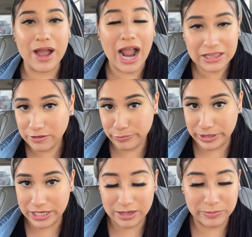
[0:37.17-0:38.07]
love
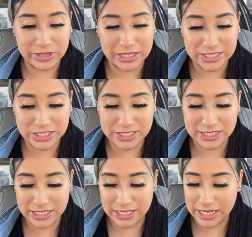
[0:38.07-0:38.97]
pink, but let's
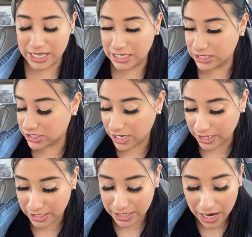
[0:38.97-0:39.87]
just see and
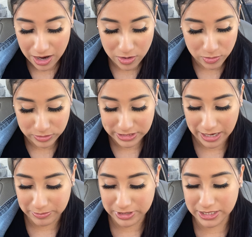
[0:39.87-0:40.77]
check it out.
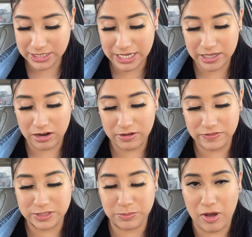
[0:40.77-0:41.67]
I'm gonna take it out
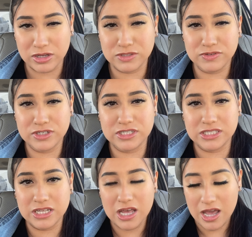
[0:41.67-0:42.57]
of this box first.
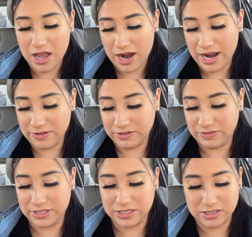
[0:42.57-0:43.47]
I haven't
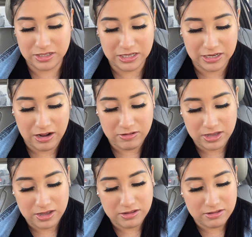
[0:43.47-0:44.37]
even taken it out
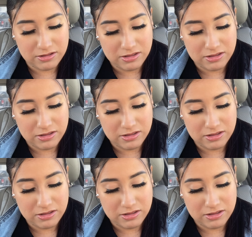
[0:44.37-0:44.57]
yet.